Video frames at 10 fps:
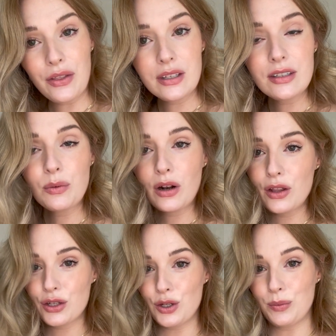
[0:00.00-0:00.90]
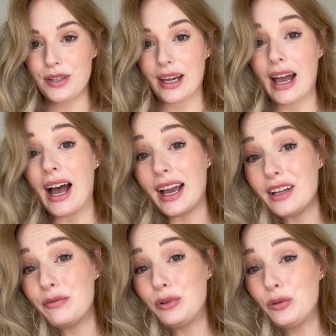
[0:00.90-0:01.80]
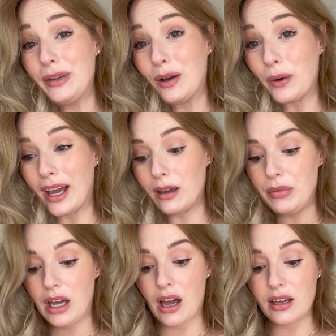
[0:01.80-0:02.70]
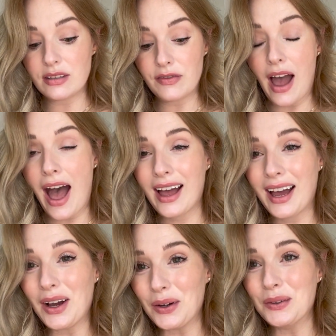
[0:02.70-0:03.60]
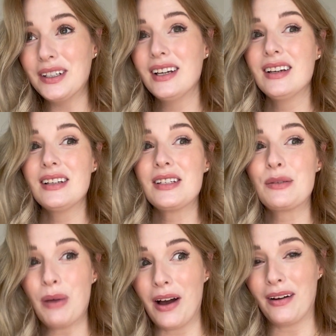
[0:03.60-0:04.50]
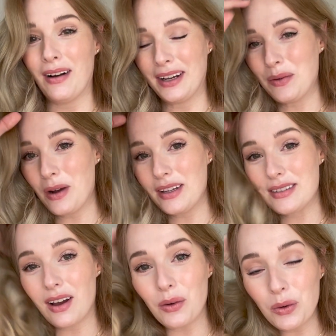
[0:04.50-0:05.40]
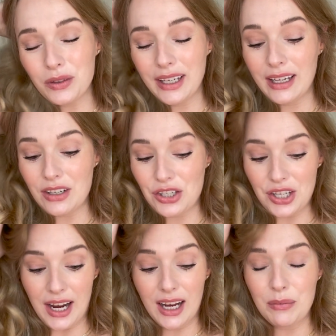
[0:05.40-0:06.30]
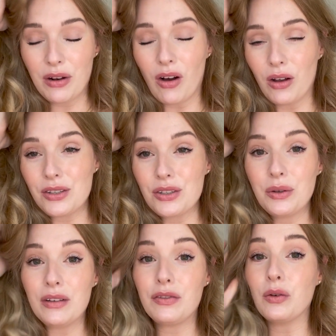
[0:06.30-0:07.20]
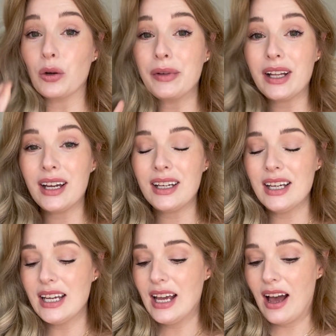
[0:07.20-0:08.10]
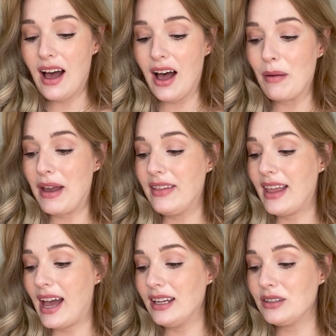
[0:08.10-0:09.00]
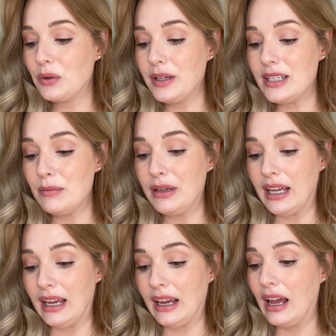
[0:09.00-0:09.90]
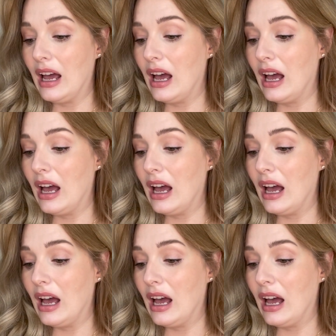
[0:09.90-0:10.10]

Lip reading: this is one of the dupes that kind of blew me away because of how spot on it was, not only in shade, but also in formula. And that is going to be